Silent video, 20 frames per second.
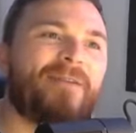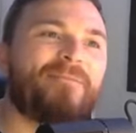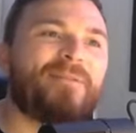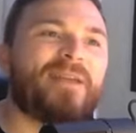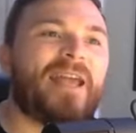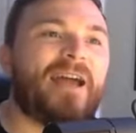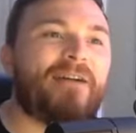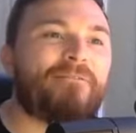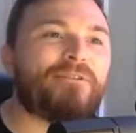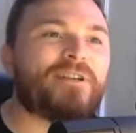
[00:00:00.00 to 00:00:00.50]

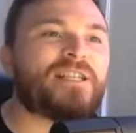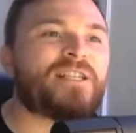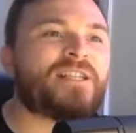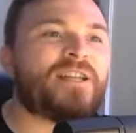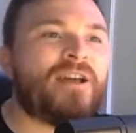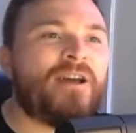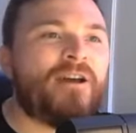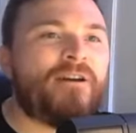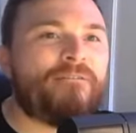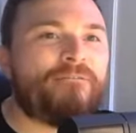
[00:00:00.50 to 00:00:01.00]
He averaged
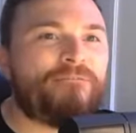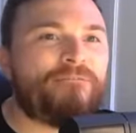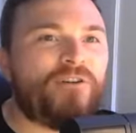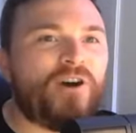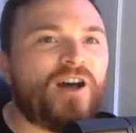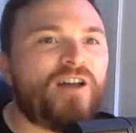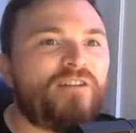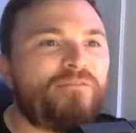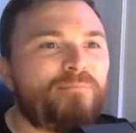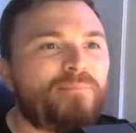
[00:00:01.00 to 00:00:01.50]

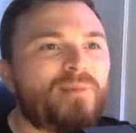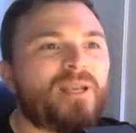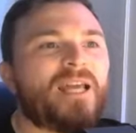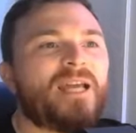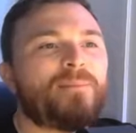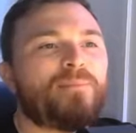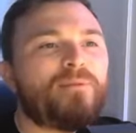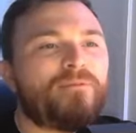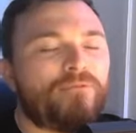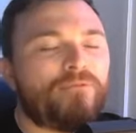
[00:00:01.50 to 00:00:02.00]
5
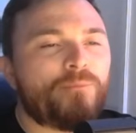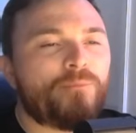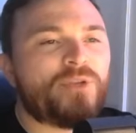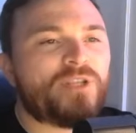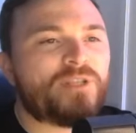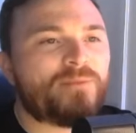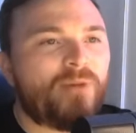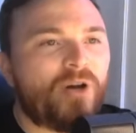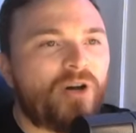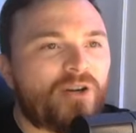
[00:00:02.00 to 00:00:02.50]
player
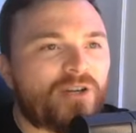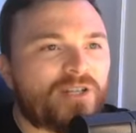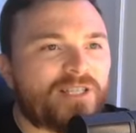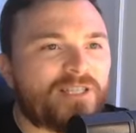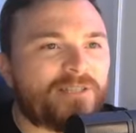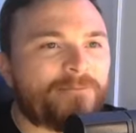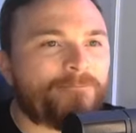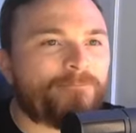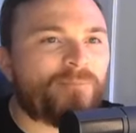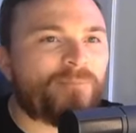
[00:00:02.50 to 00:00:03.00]
performance
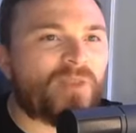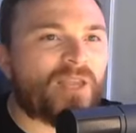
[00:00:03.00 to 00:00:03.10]
marks,